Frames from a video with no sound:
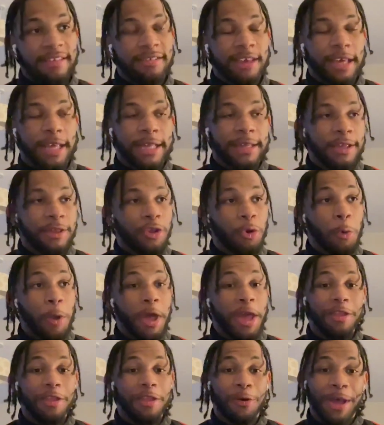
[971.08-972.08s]
That's
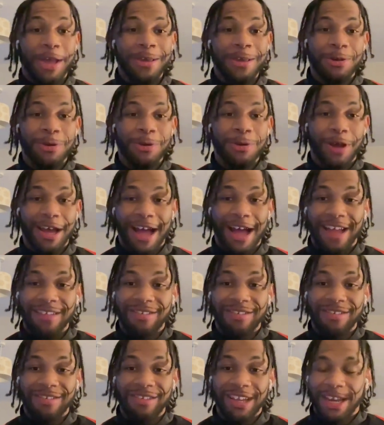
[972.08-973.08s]
the way you
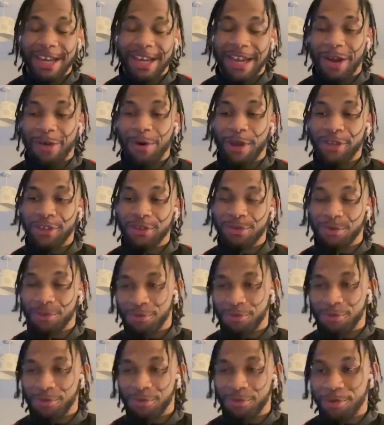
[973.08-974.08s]
articulate that question
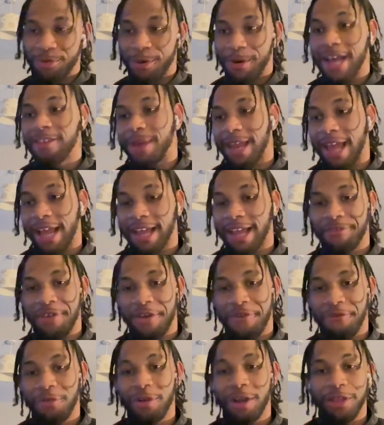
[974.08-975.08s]
was real nice, man. Like
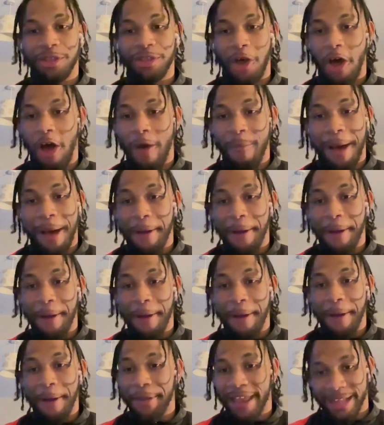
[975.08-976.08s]
I've never really thought
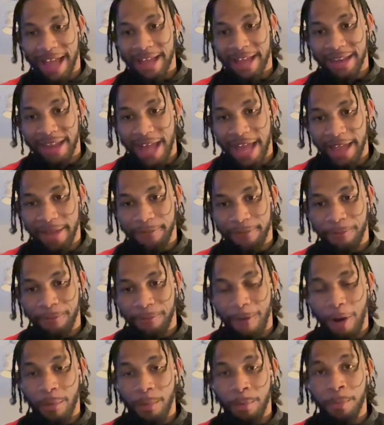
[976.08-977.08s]
about it like that. Like
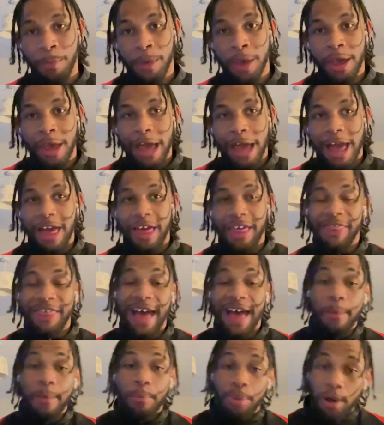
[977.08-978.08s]
from
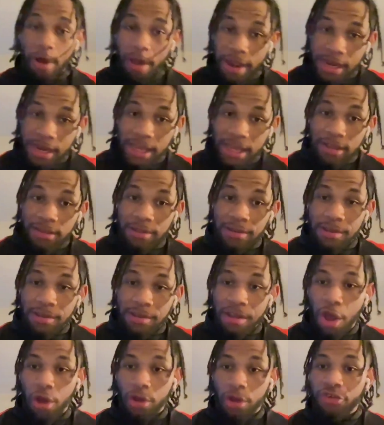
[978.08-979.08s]
that point
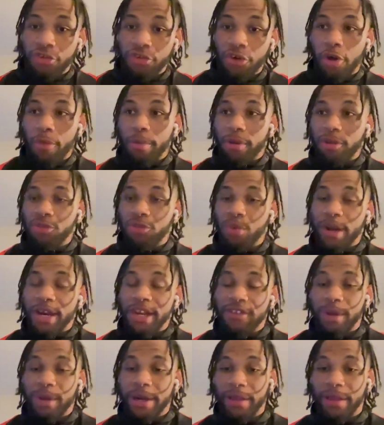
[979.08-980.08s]
in October
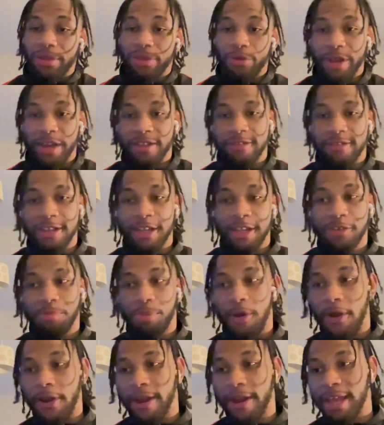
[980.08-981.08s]
2023 to
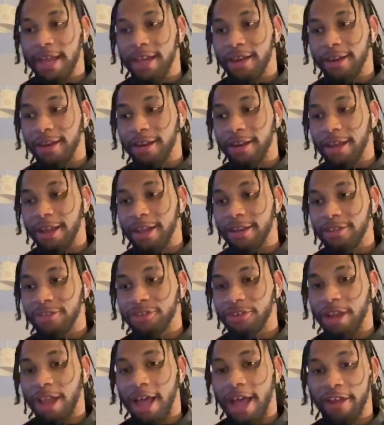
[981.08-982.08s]
this point
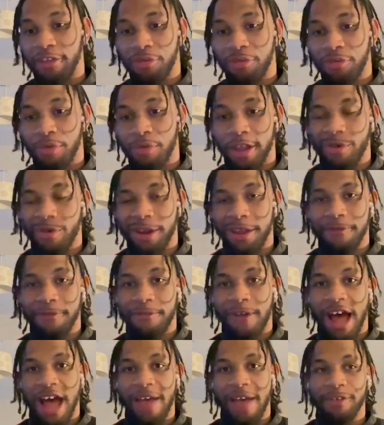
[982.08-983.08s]
in July
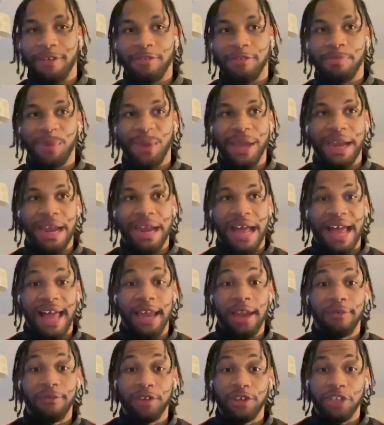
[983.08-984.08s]
2025, it's been
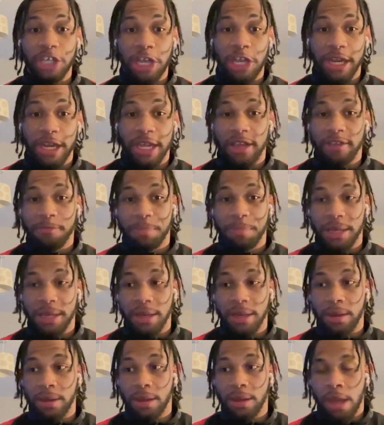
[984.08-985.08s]
a hell of a journey. It's
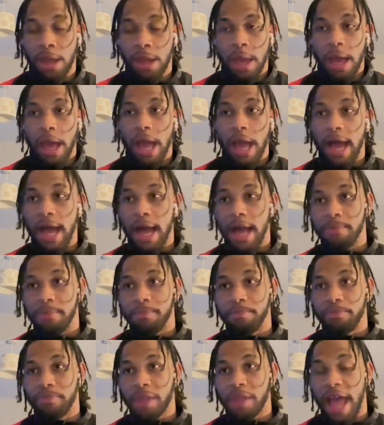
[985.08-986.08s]
been
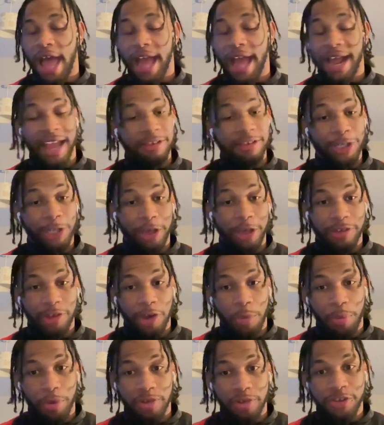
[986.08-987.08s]
I guess
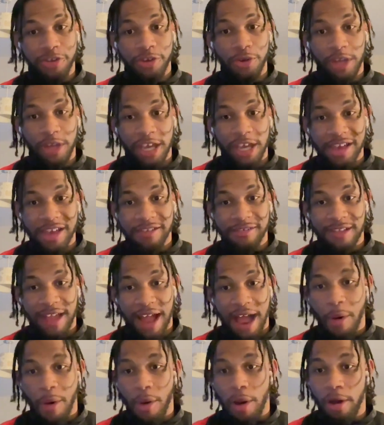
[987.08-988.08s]
closing up on 2 years
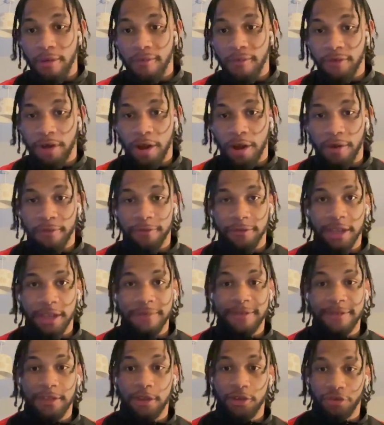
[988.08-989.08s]
now of
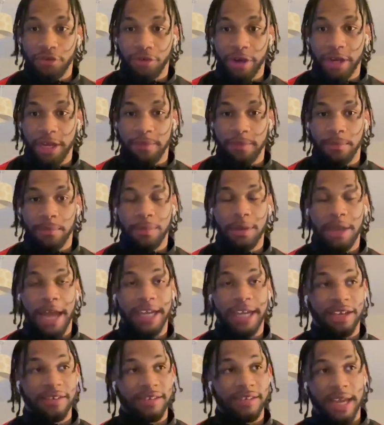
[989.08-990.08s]
living the dream.
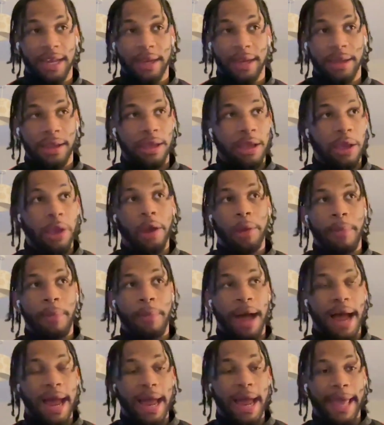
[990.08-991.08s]
Like I said,
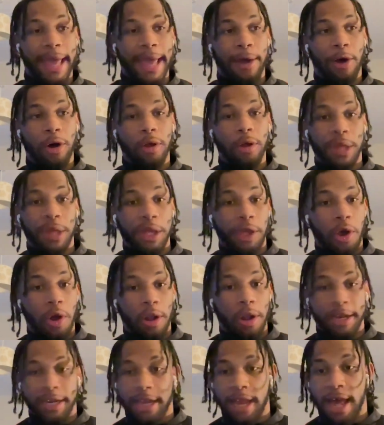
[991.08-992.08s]
my only
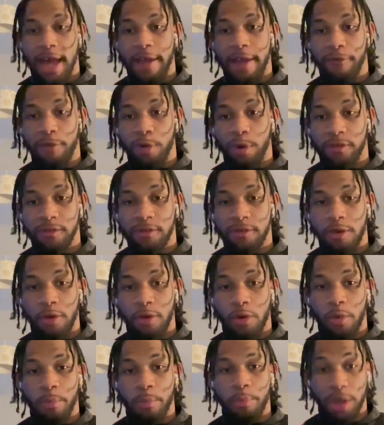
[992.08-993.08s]
goal in life was
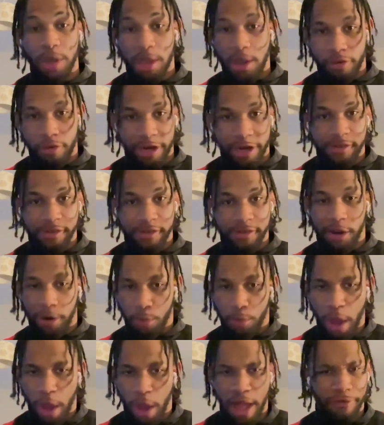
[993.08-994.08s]
to be a wrestler
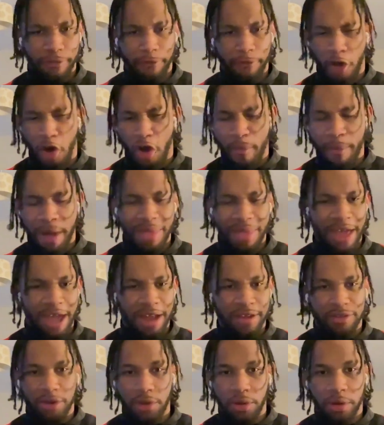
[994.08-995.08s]
in whatever format
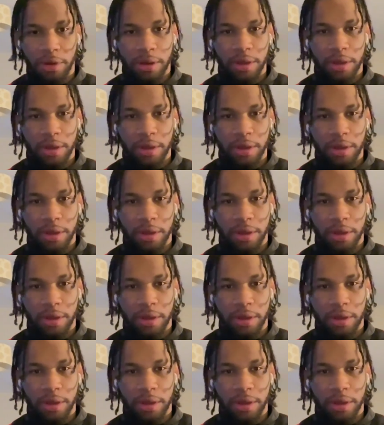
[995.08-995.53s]
that took.